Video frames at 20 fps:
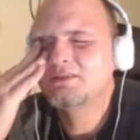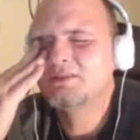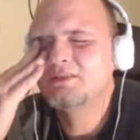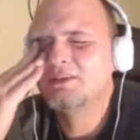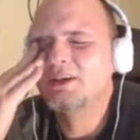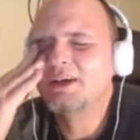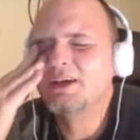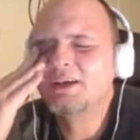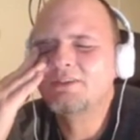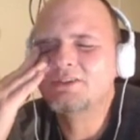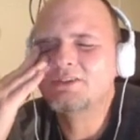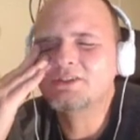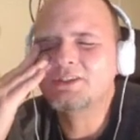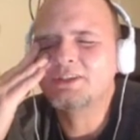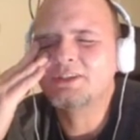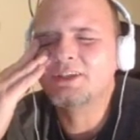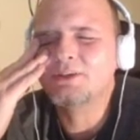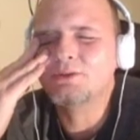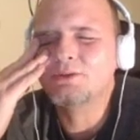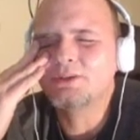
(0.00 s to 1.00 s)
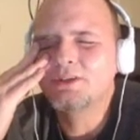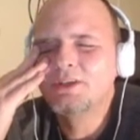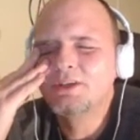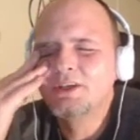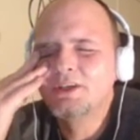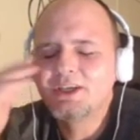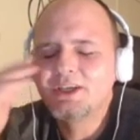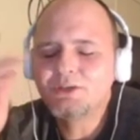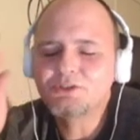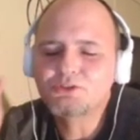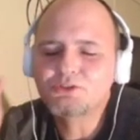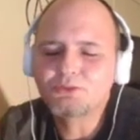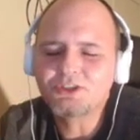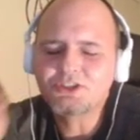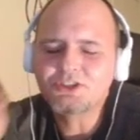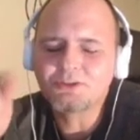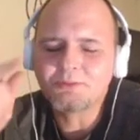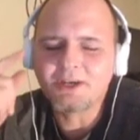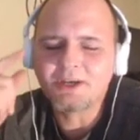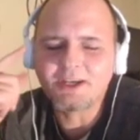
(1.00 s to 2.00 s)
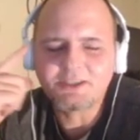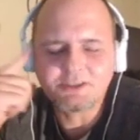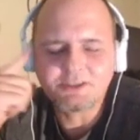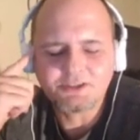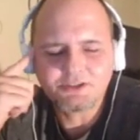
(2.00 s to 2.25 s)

No, I haven't seen that one. It was Richard Matson's